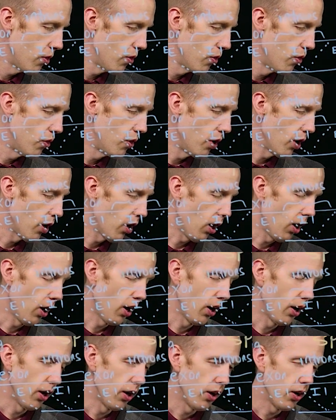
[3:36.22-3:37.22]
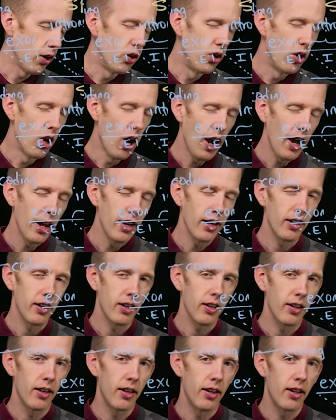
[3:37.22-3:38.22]
There are not
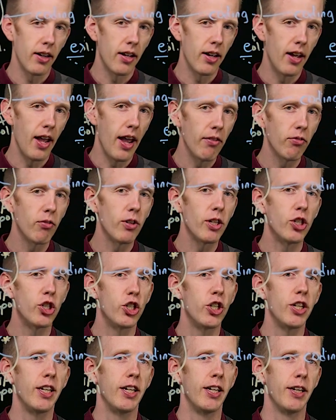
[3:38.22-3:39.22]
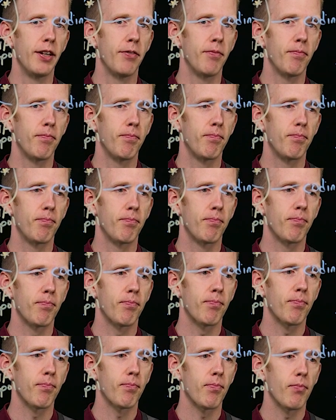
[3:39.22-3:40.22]
every gene
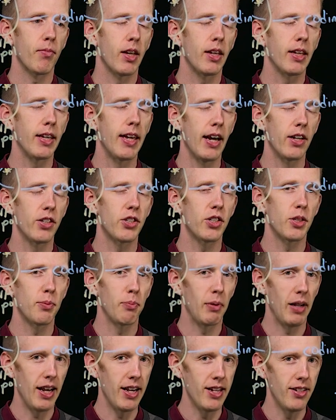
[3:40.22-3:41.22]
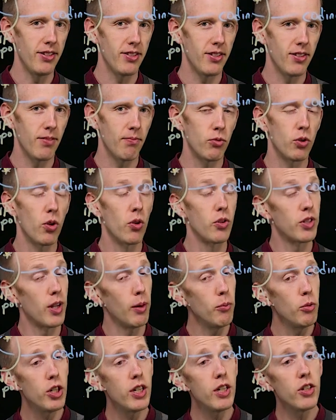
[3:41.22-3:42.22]
gets spliced. So
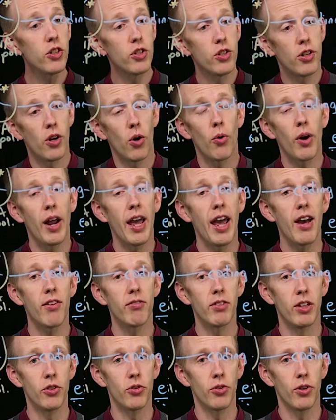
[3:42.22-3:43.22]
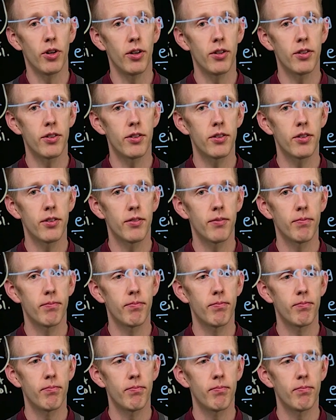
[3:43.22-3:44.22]
some genes don't have introns.
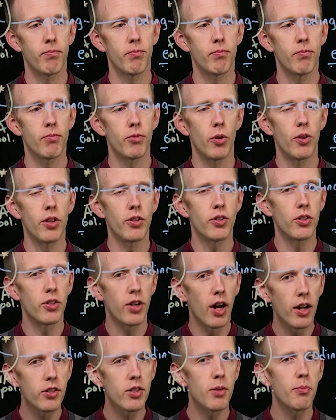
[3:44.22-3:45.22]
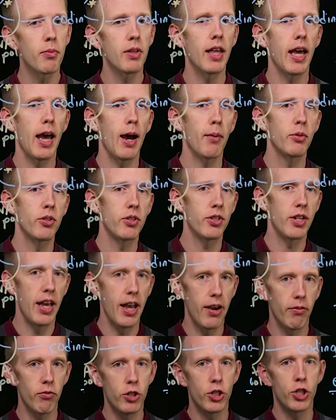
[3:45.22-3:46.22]
So this is not something that happens to
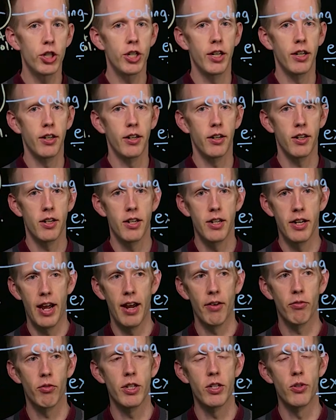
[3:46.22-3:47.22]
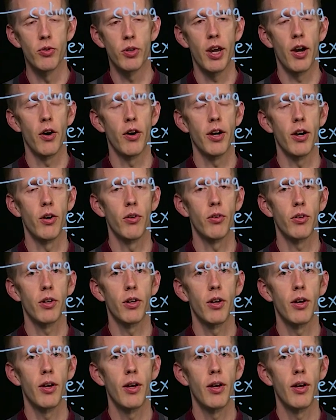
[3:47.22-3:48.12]
every gene in every eukaryote.